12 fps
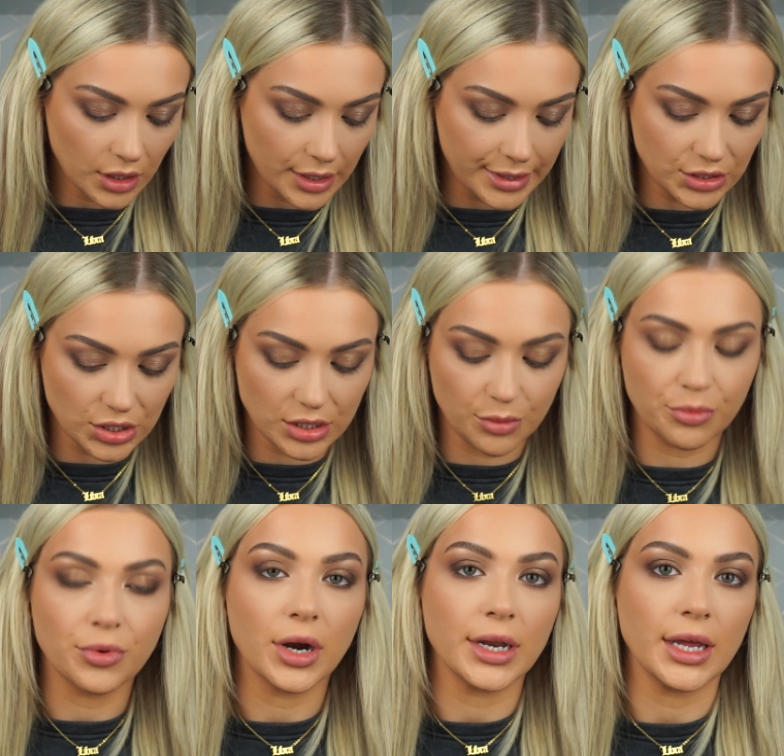And it's just a
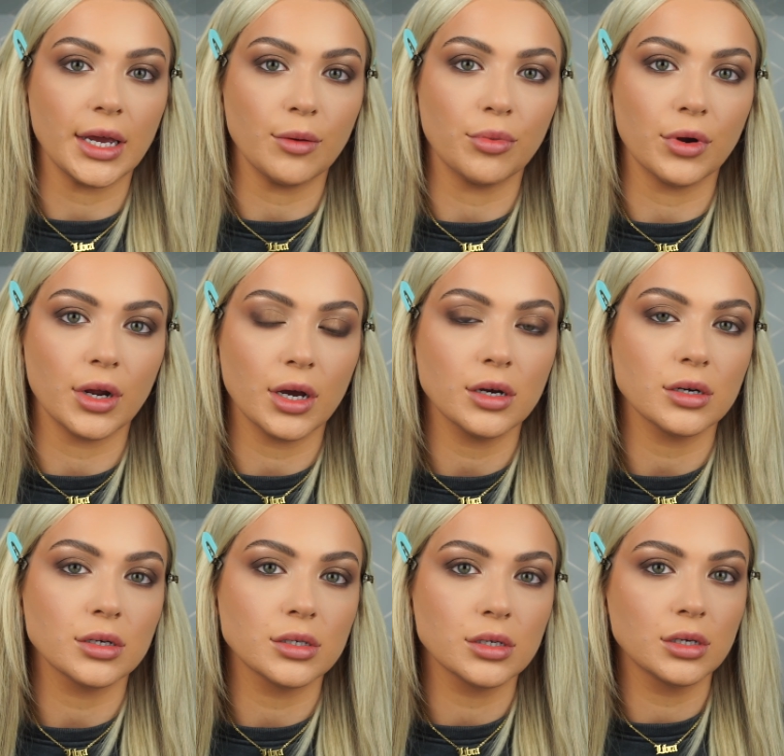brightening
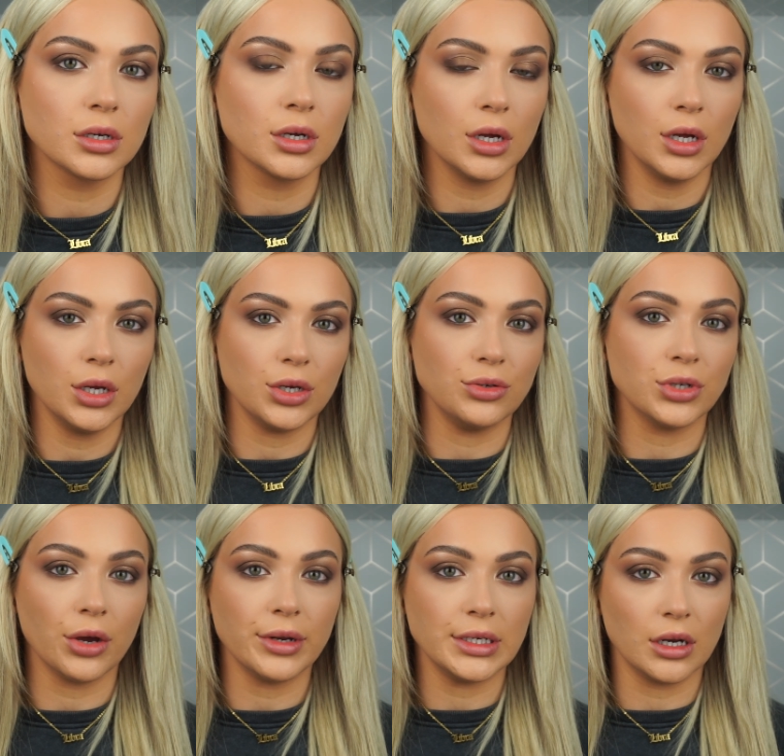product. You
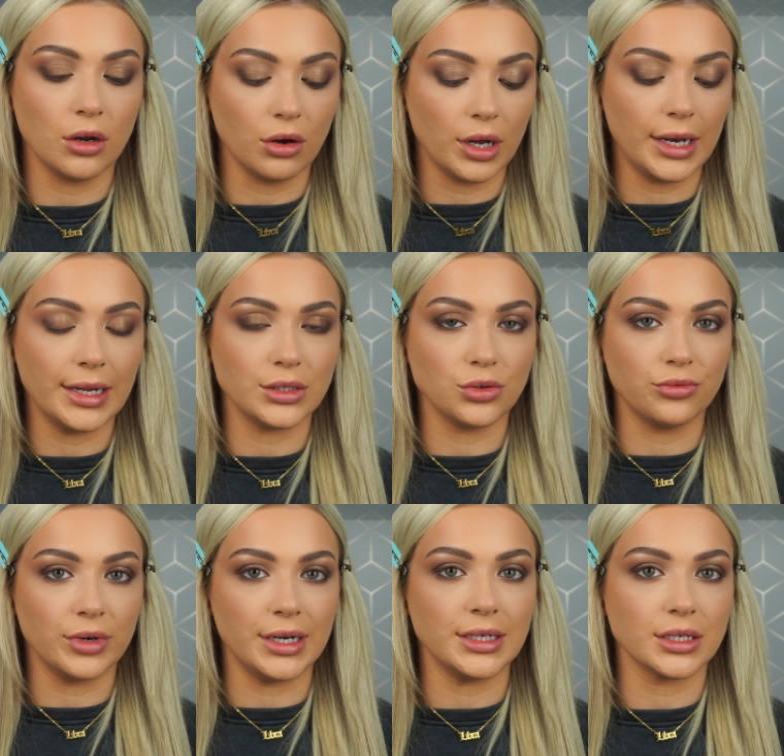don't need a lot, a little
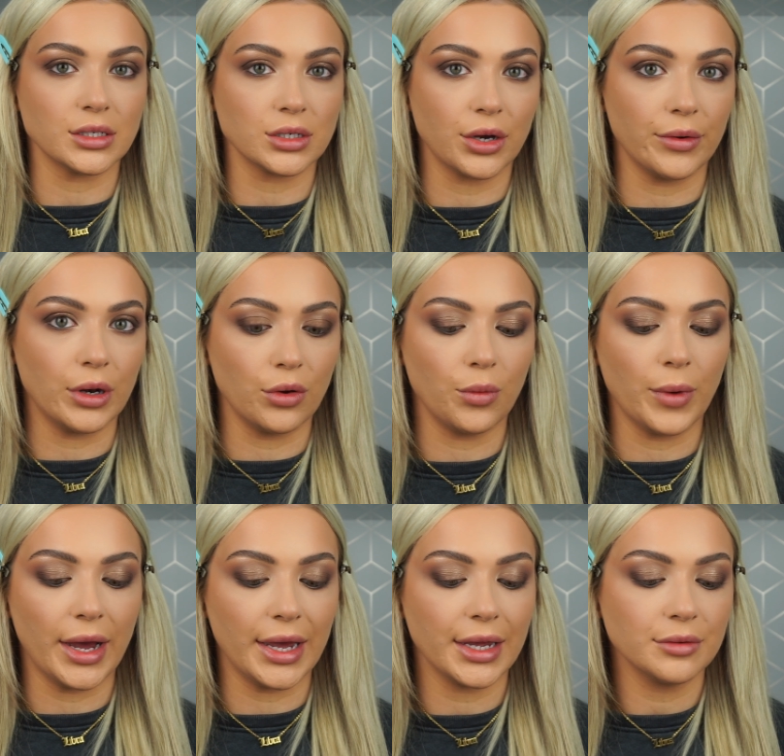really does go a long
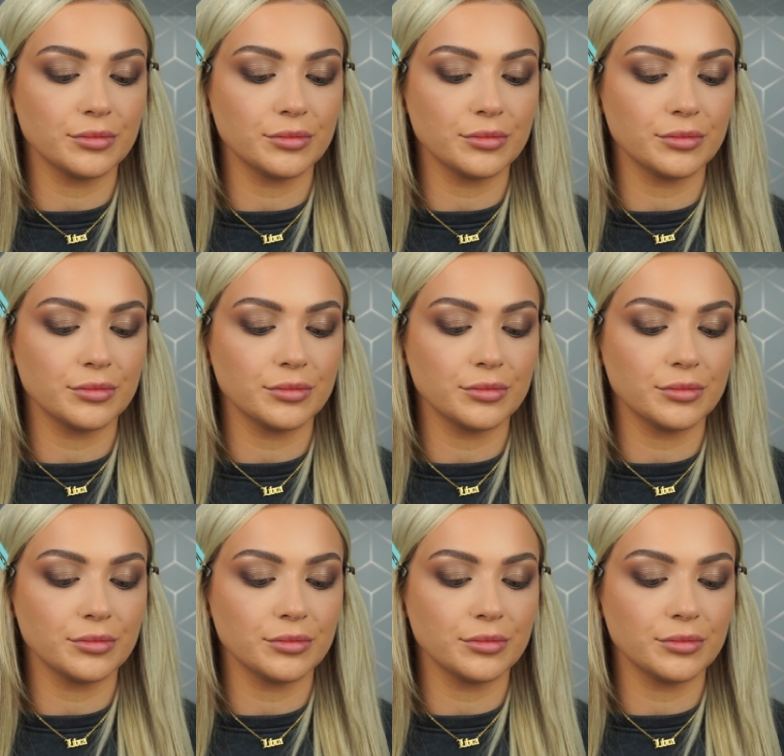way.